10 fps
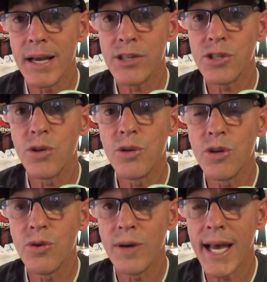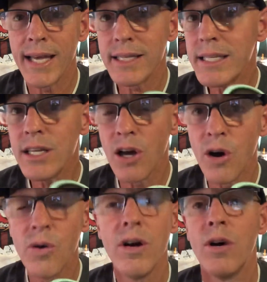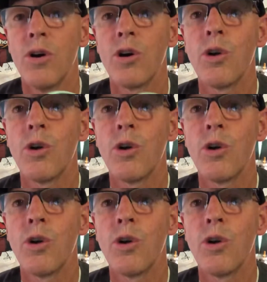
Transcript: Suunto, or